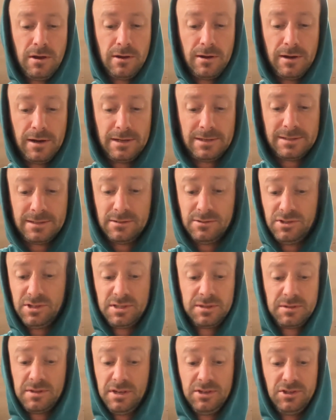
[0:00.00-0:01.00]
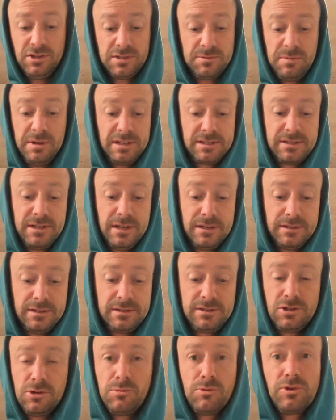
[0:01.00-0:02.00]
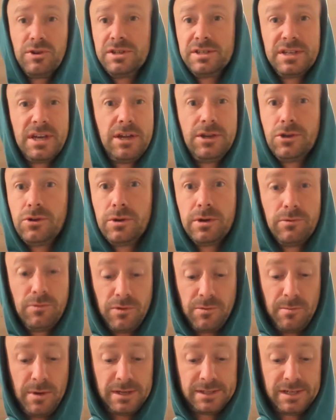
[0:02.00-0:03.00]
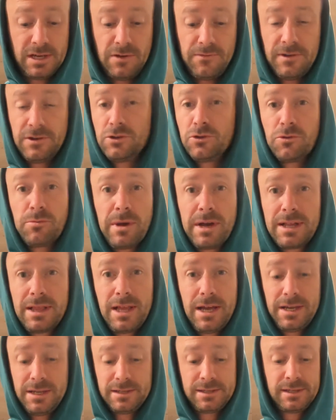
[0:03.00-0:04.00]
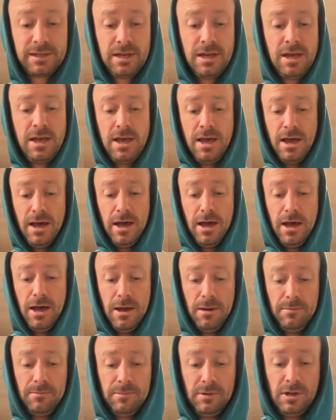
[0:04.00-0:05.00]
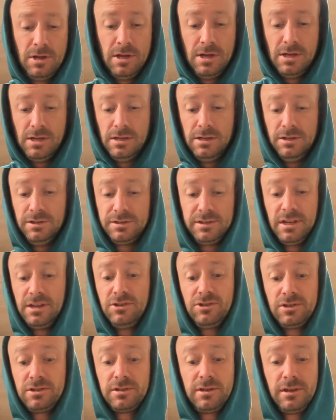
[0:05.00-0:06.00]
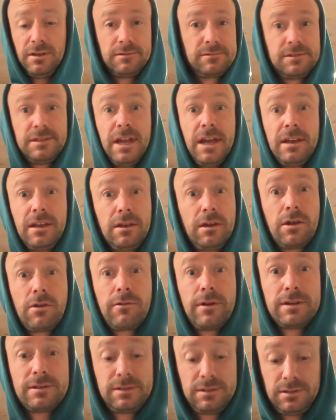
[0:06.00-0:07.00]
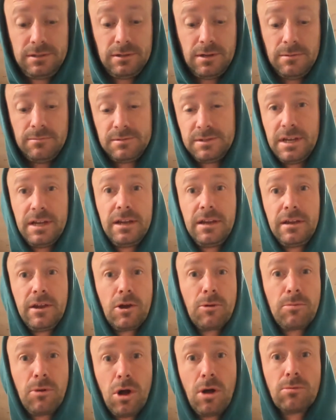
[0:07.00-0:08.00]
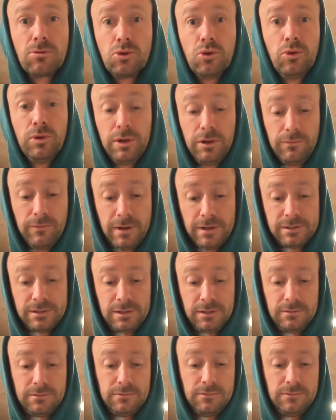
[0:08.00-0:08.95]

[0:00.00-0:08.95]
All right, so just makes sense. It's super easy. I do it with myself. I do it with my clients. Instead of just like standing there resting, I'm standing there palm cooling and resting.